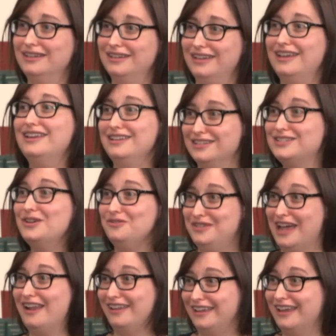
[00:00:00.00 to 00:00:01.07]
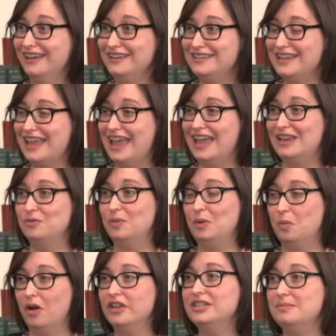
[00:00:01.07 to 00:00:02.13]
it is so delicate, and we
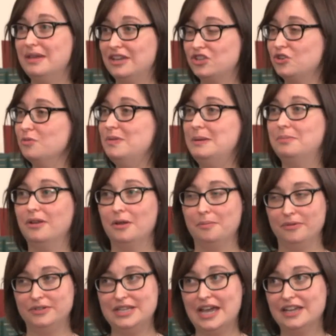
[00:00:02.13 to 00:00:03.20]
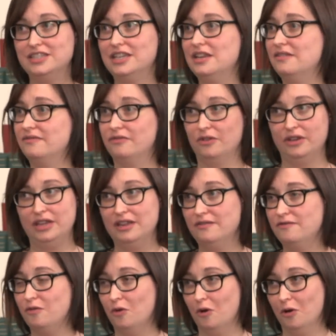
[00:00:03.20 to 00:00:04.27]
want to make sure people are protected and fully
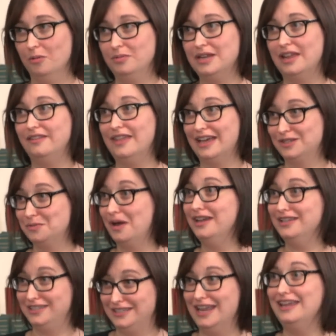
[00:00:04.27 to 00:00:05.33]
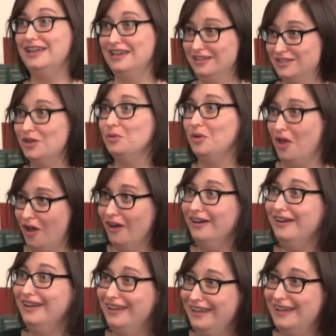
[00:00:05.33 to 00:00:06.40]
informed, and that's why it's taking so
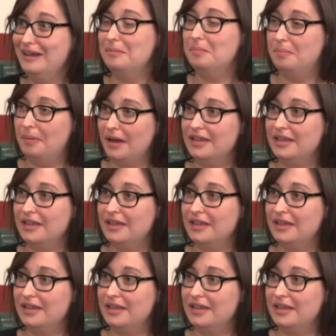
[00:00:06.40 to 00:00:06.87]
long. But